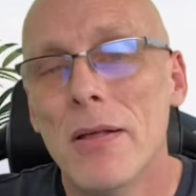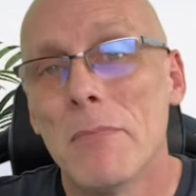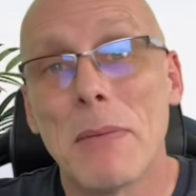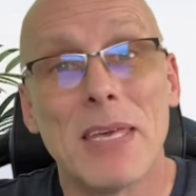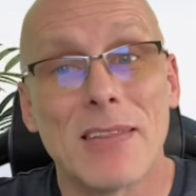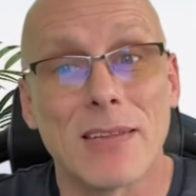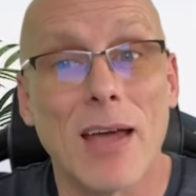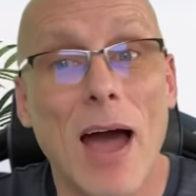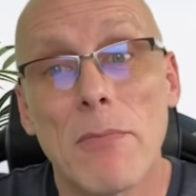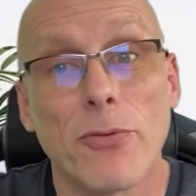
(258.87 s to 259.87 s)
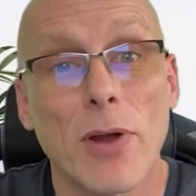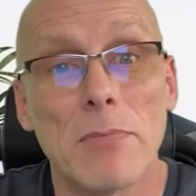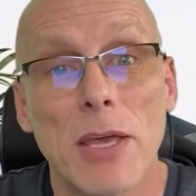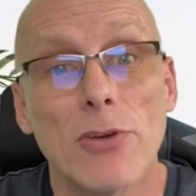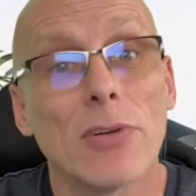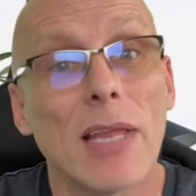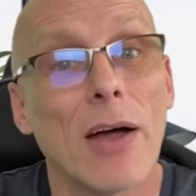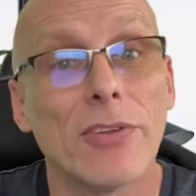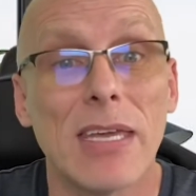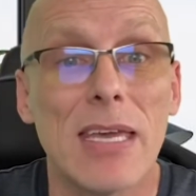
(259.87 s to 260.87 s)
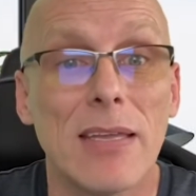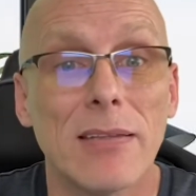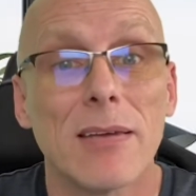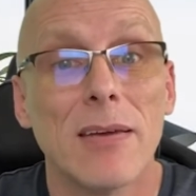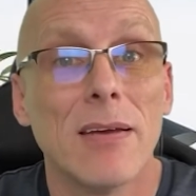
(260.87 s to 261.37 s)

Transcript: Maybe it's a time frame that you're allowed to eat.